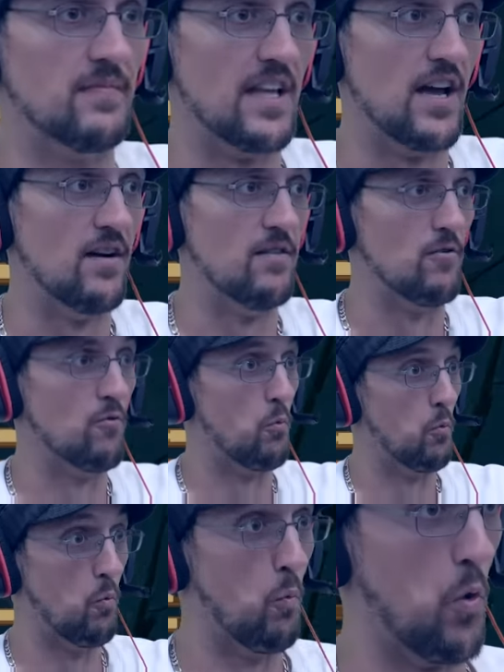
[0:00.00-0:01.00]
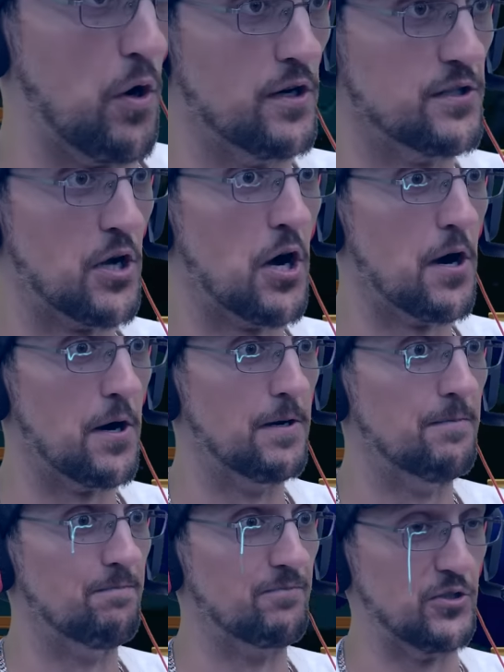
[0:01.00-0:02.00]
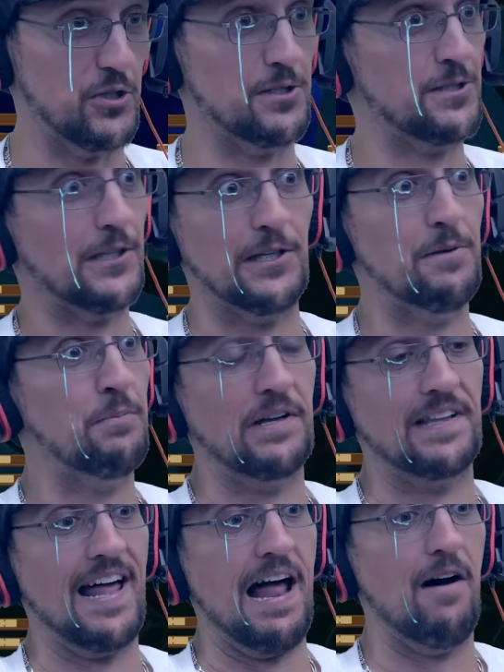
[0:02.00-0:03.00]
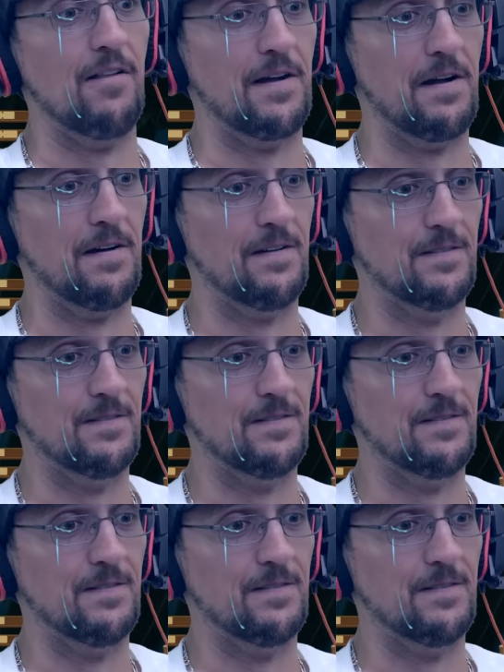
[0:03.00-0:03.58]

he's the star. Words hurt. Just gonna put that out there.